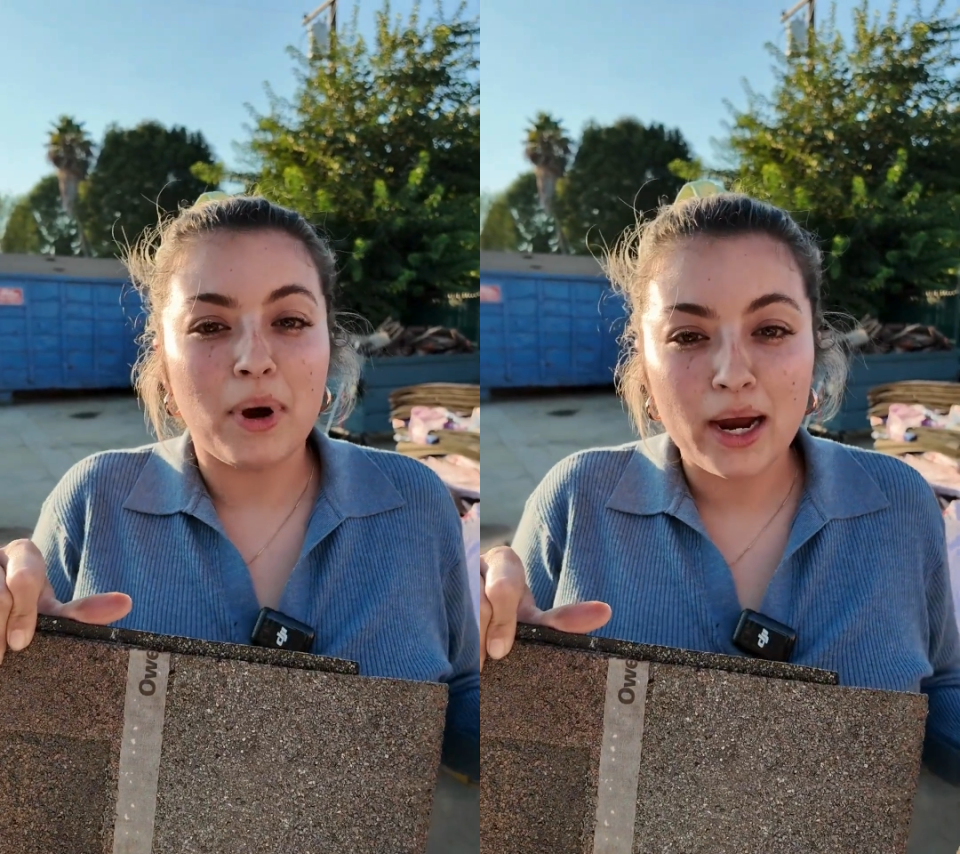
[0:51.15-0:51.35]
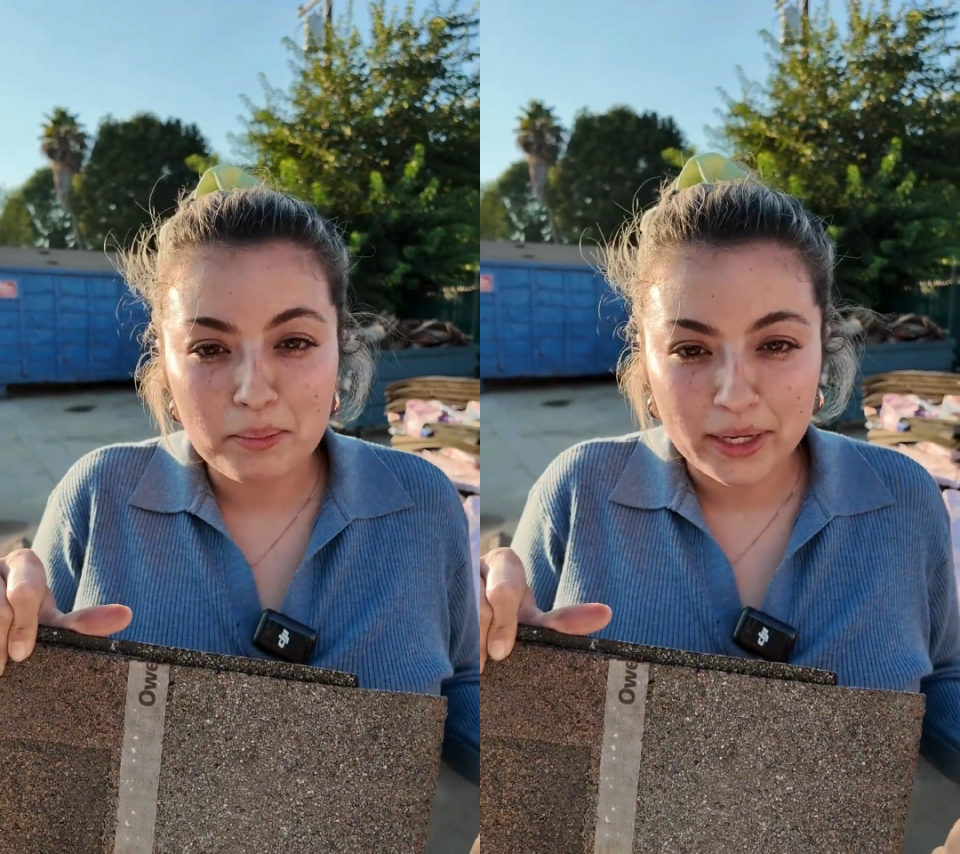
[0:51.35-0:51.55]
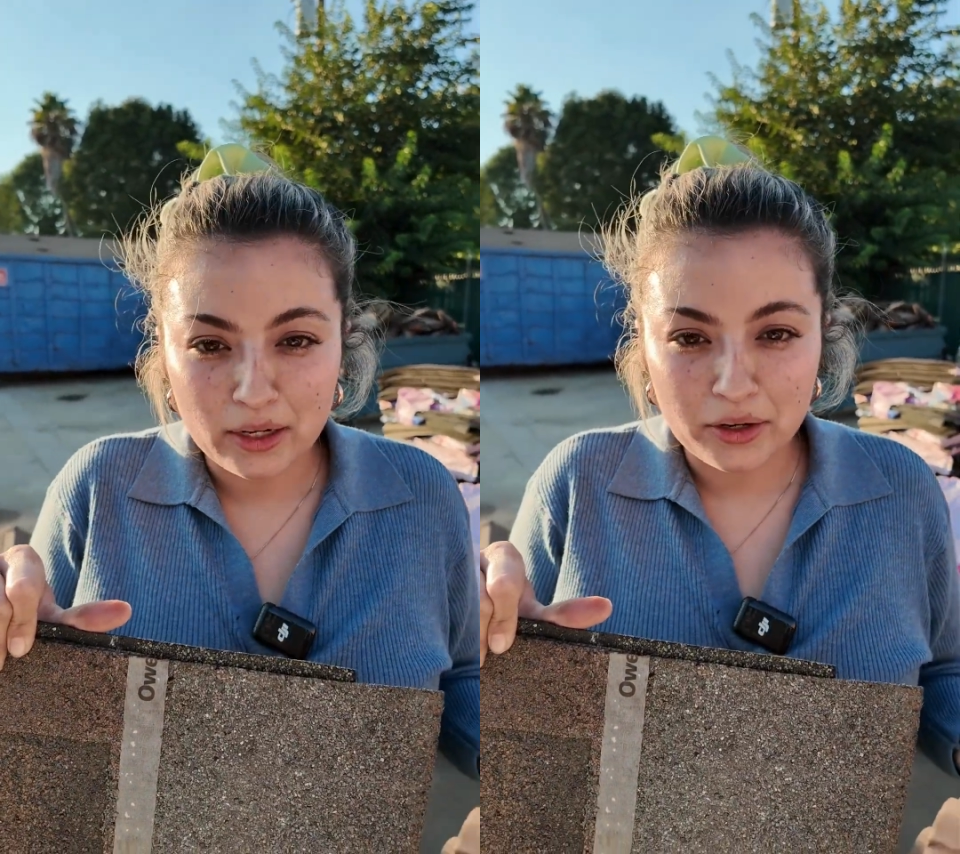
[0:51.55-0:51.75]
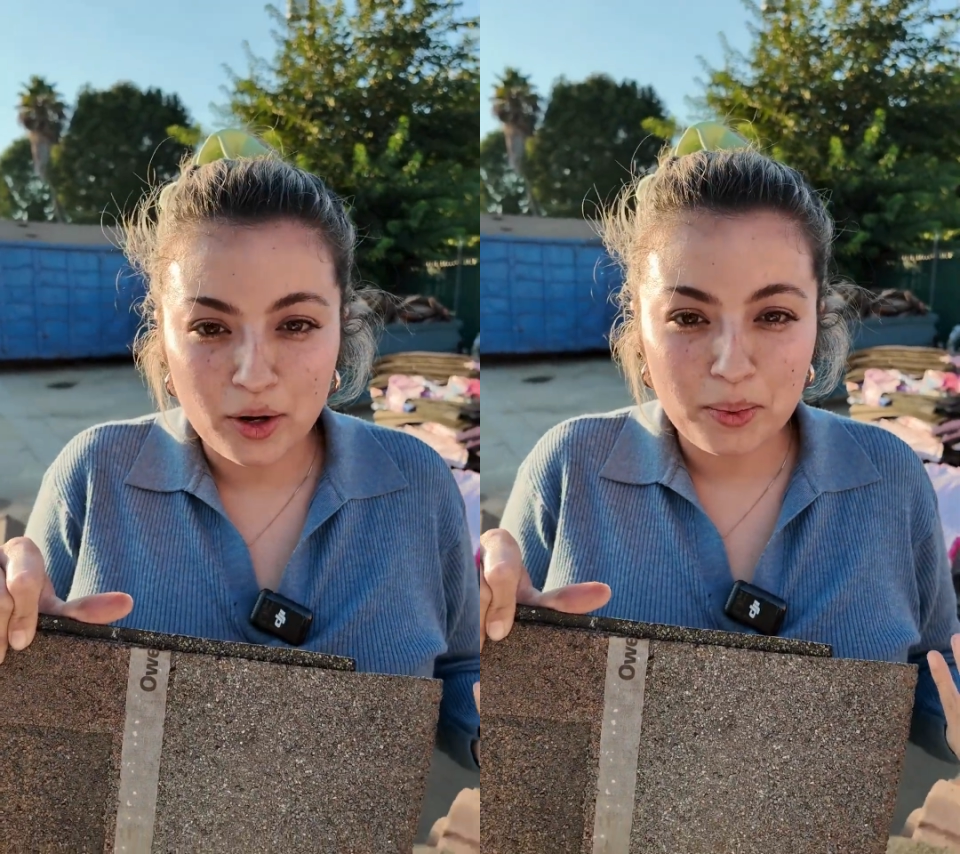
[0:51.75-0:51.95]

my opinion,